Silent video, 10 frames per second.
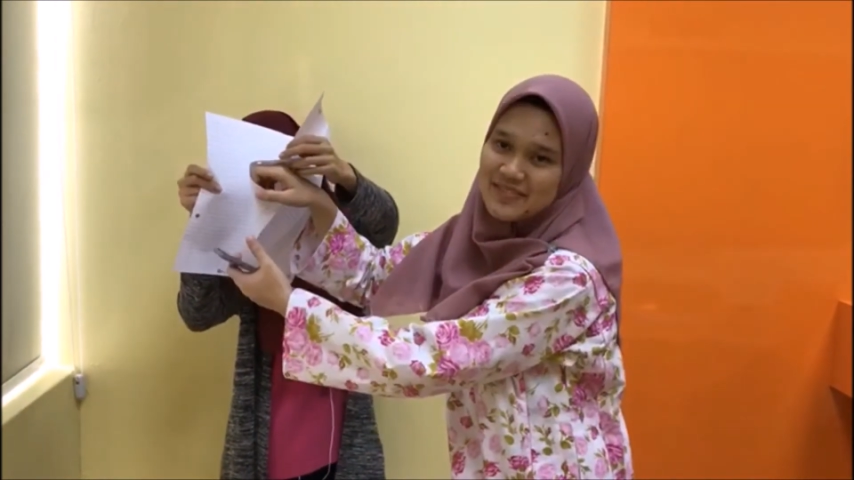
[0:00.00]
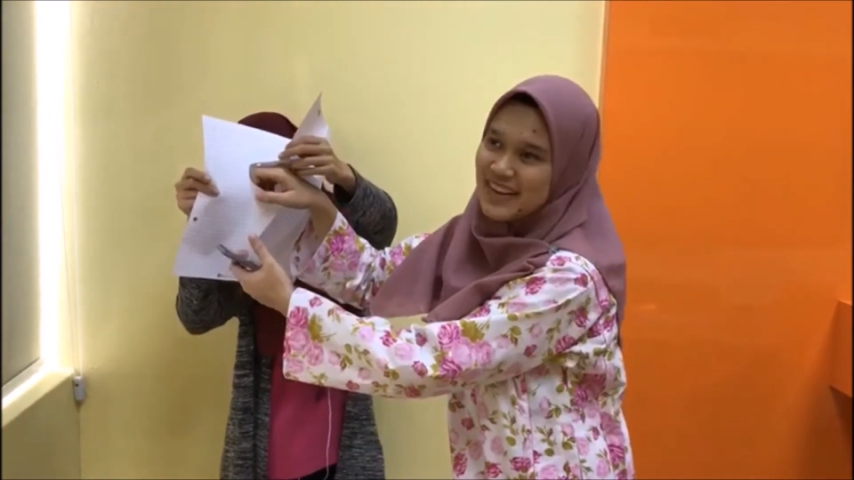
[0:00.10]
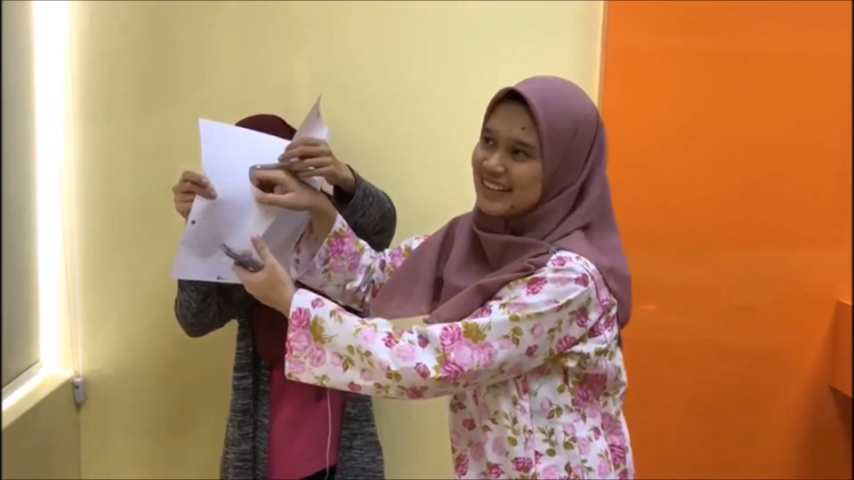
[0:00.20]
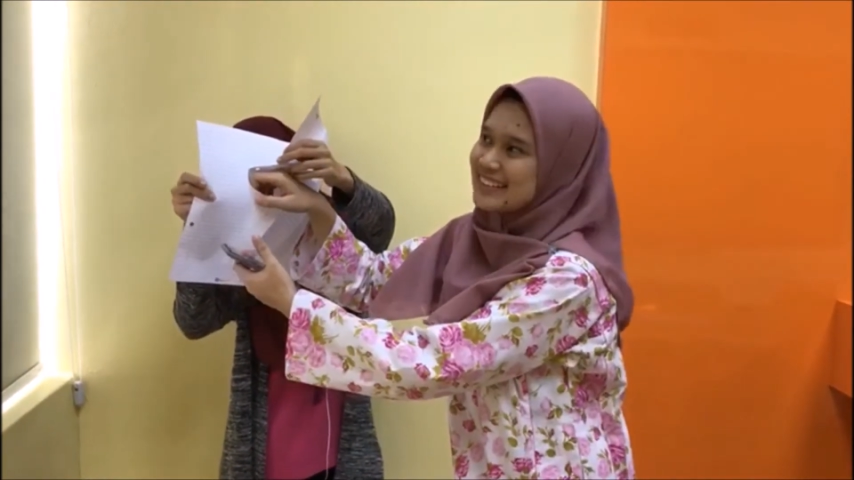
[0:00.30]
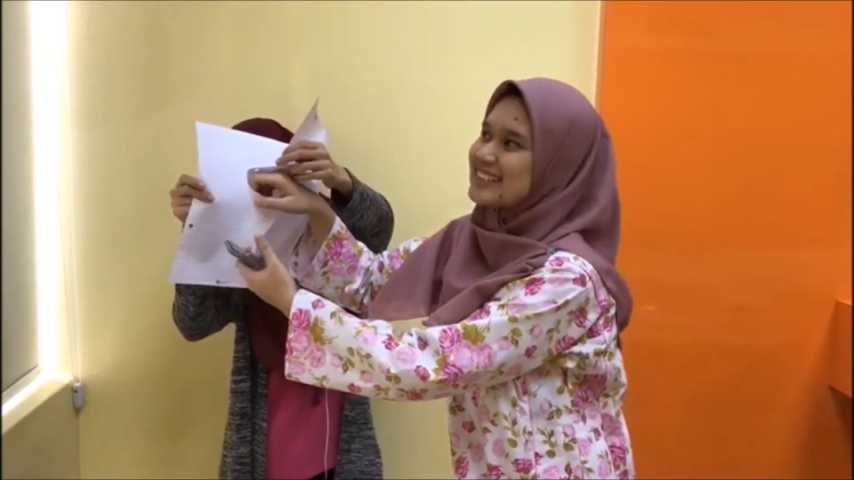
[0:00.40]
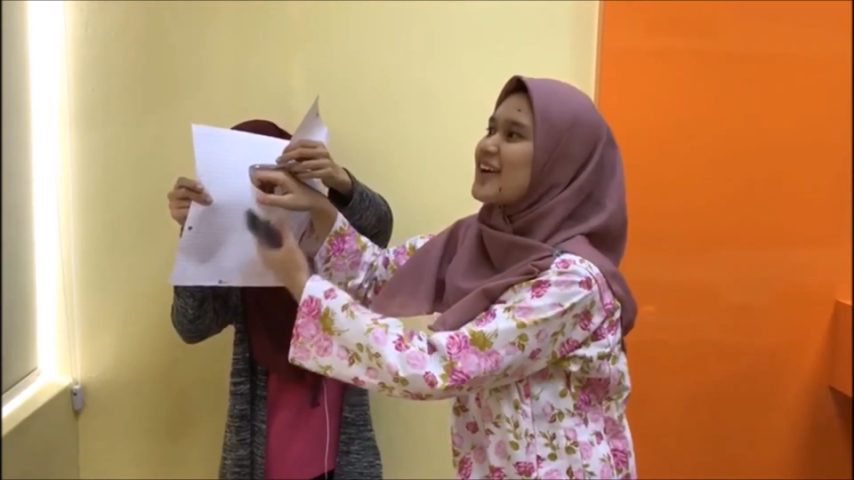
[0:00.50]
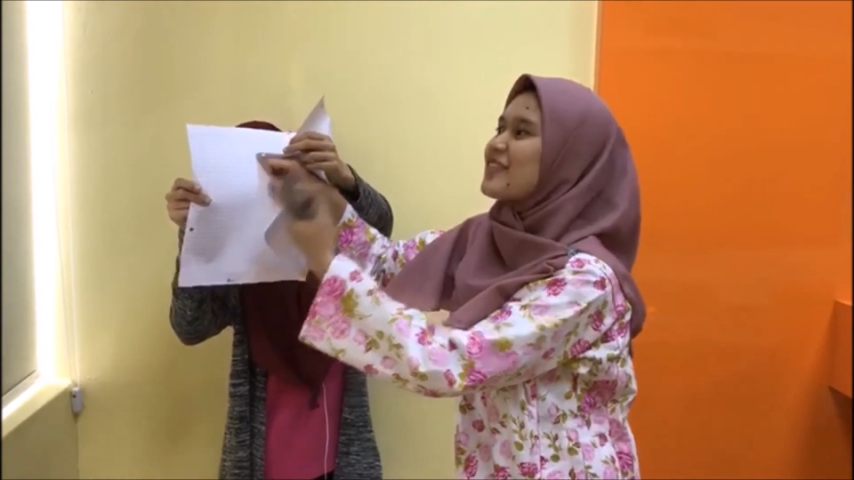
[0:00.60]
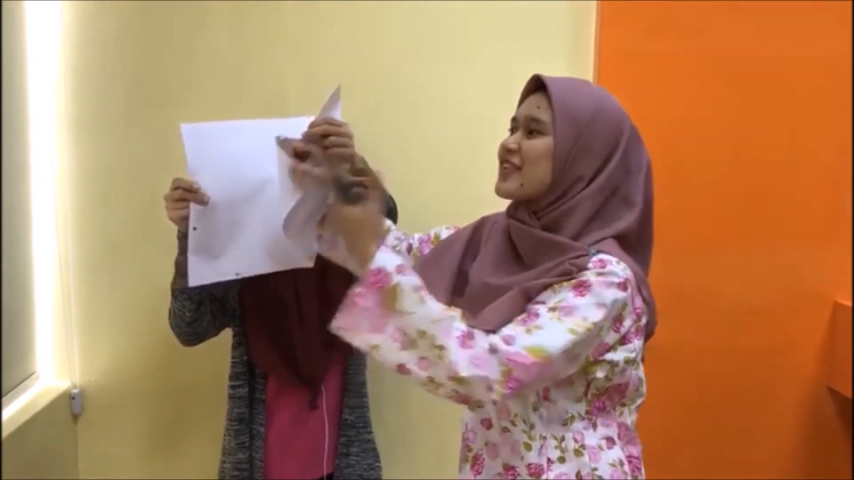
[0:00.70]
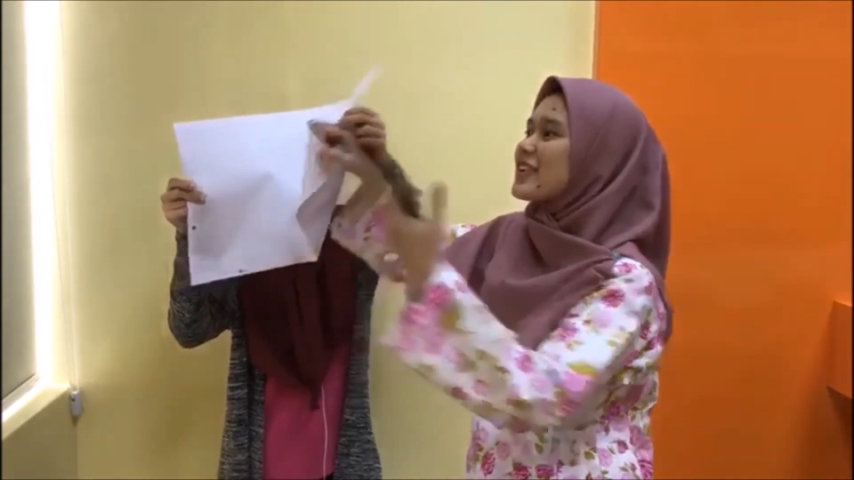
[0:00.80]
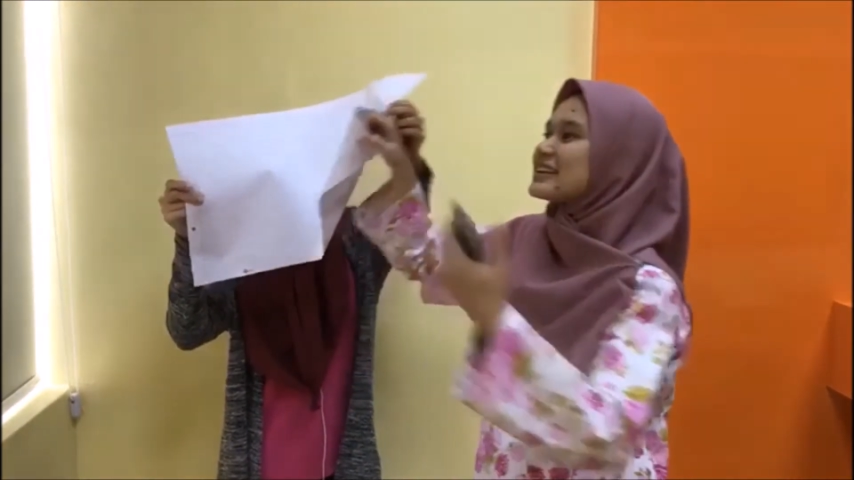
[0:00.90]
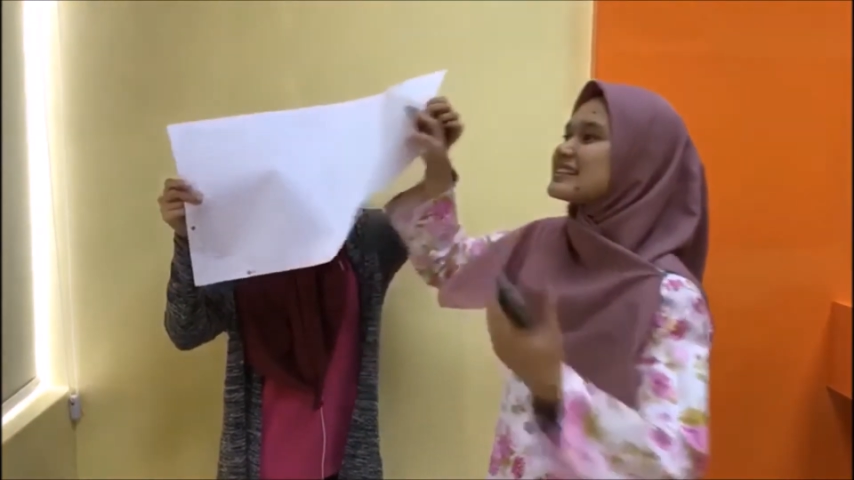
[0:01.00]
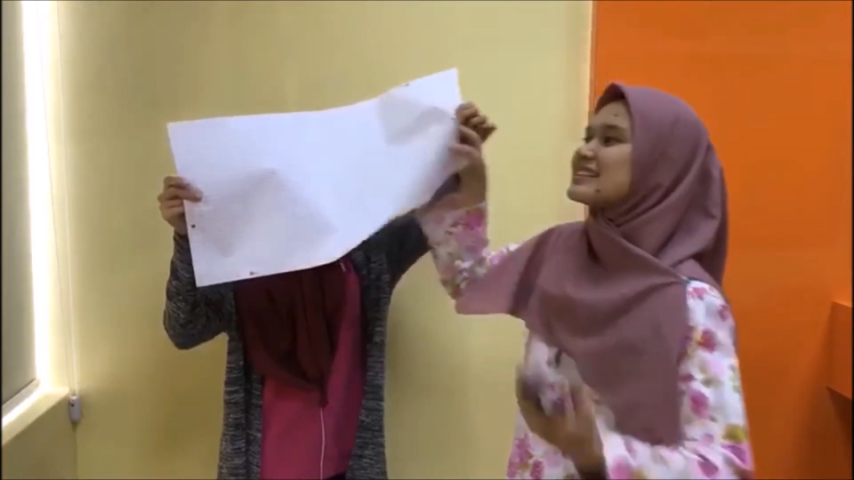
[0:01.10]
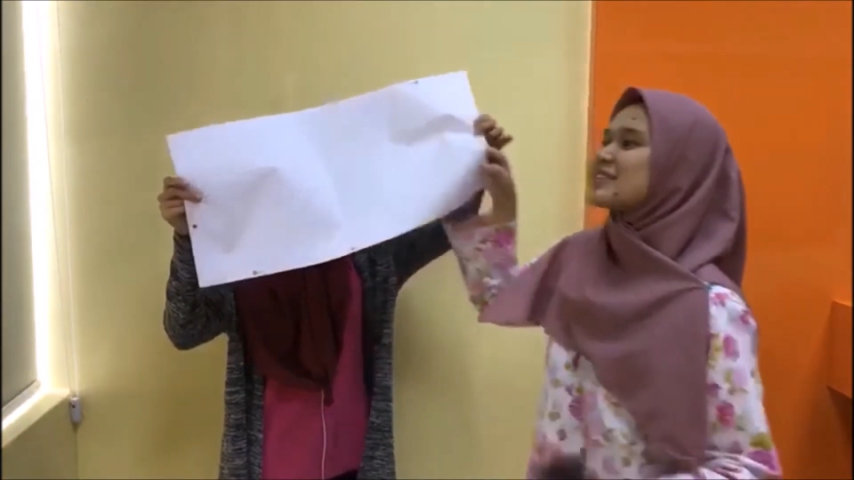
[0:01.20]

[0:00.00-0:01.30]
panel, of course,